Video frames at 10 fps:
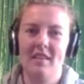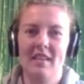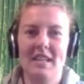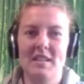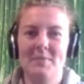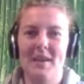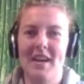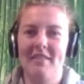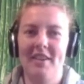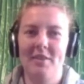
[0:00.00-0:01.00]

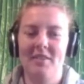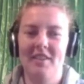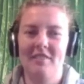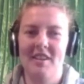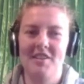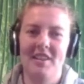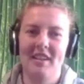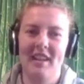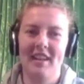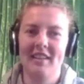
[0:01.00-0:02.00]
Spyro and Ratchet and
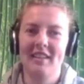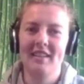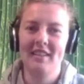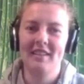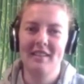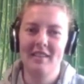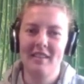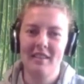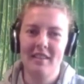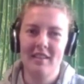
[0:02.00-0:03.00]
Clank.
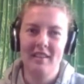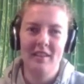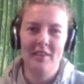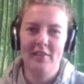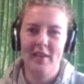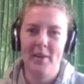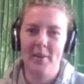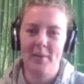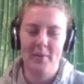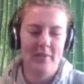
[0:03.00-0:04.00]

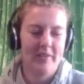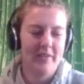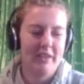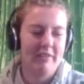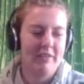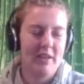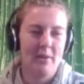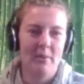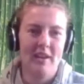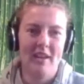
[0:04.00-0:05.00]
So there is no
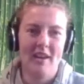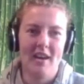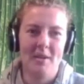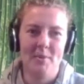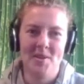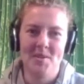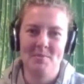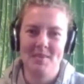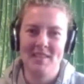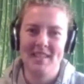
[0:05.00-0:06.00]
way I am parting
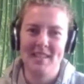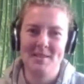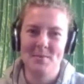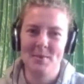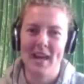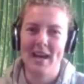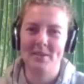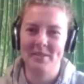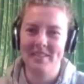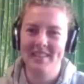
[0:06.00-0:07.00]
with these
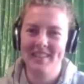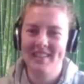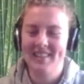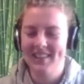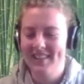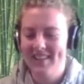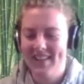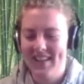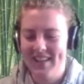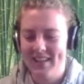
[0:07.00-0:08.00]
without
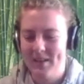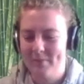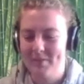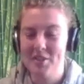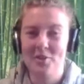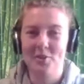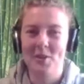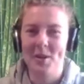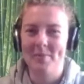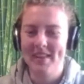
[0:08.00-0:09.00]
a digital
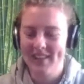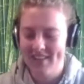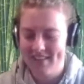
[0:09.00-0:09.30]
copy.